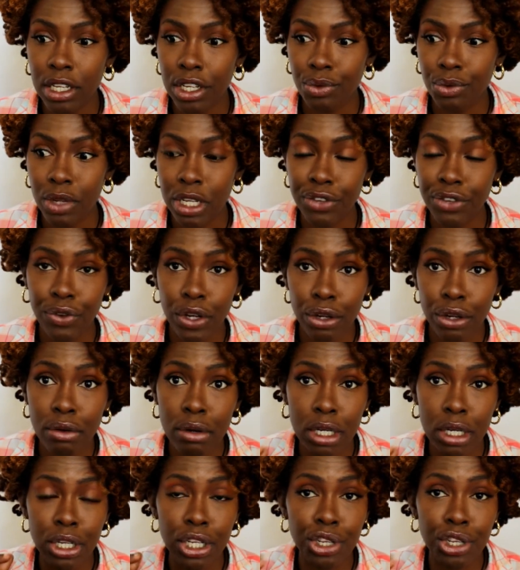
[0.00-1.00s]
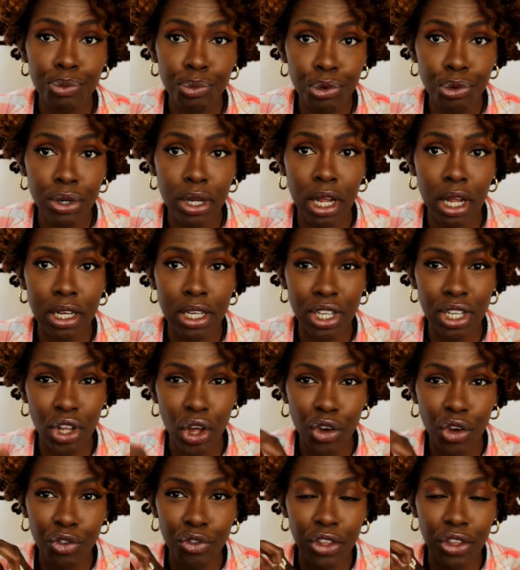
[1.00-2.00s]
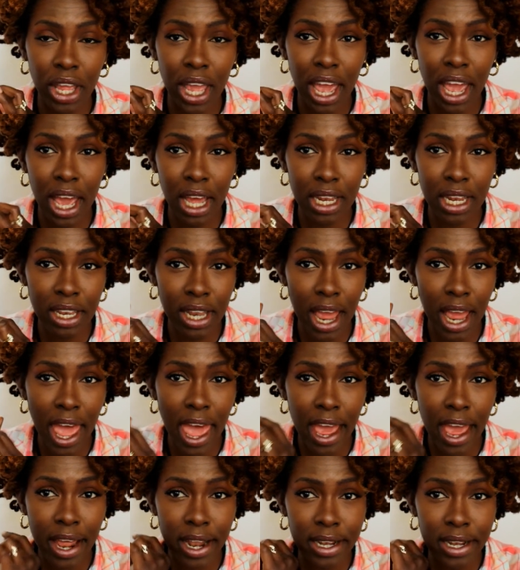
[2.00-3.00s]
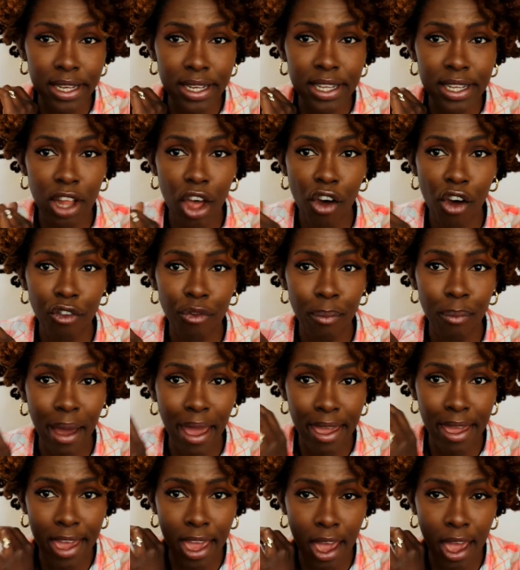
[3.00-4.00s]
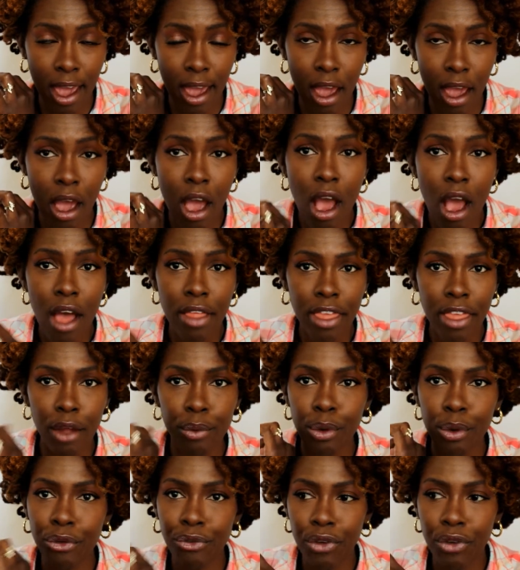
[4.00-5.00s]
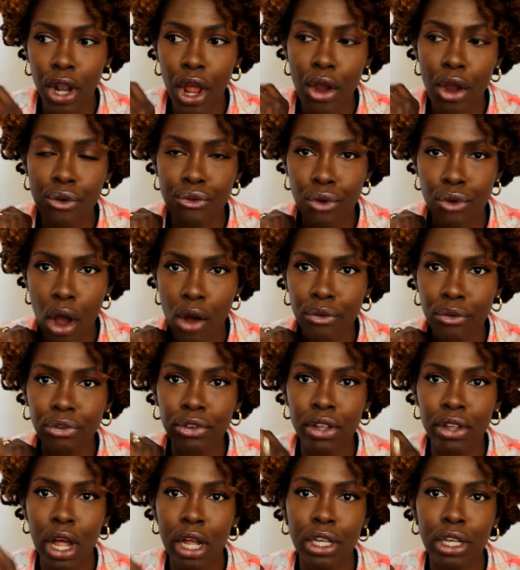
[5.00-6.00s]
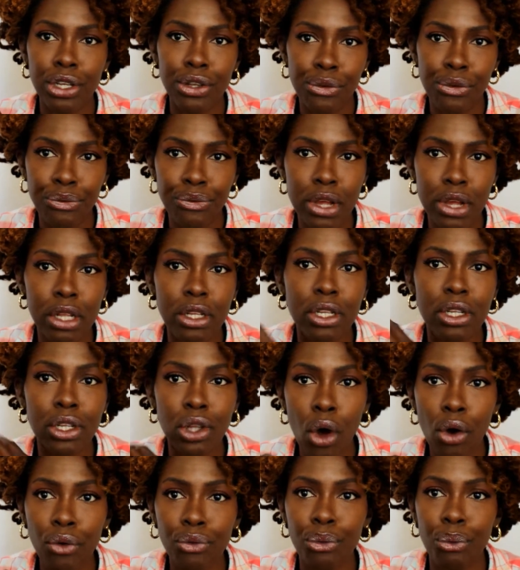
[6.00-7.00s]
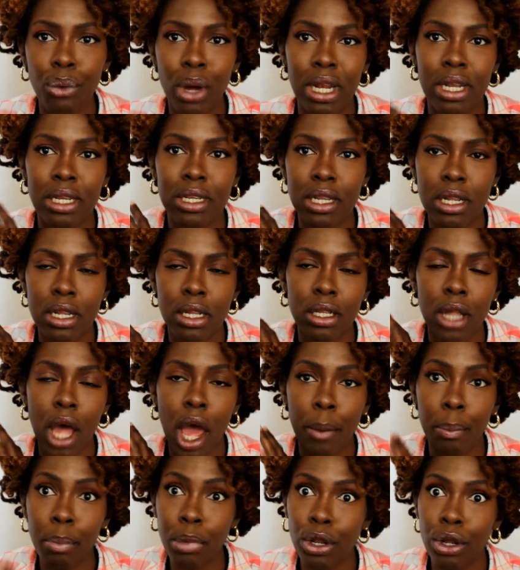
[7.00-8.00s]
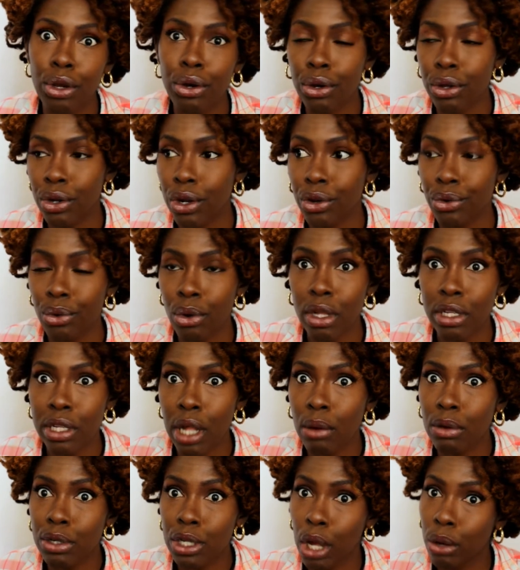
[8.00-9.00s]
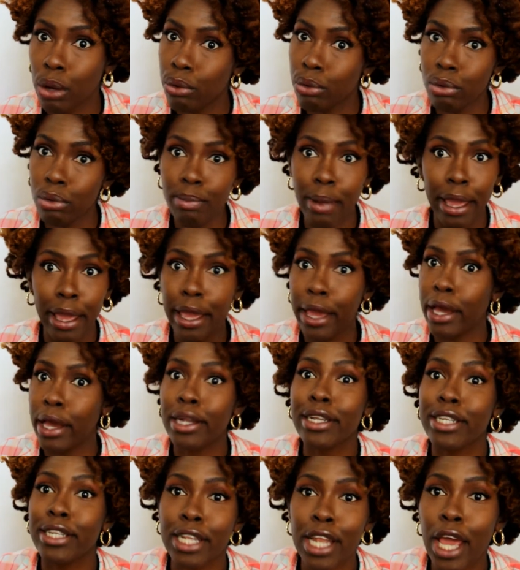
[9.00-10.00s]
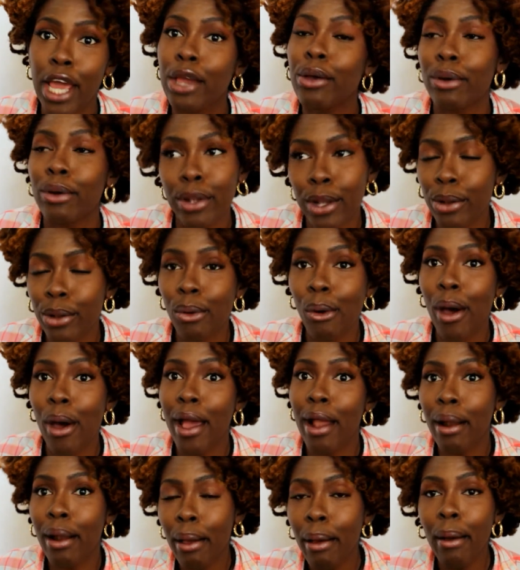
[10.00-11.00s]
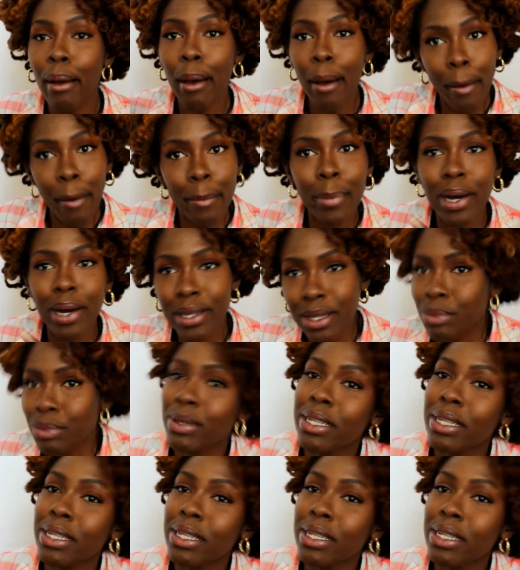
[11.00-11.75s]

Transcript: it was feeling really smooth and soft. The ends of my hair that were feeling rough started to feel soft when I put the coconut oil. So I was like, oh, my hair doesn't like coconut oil, but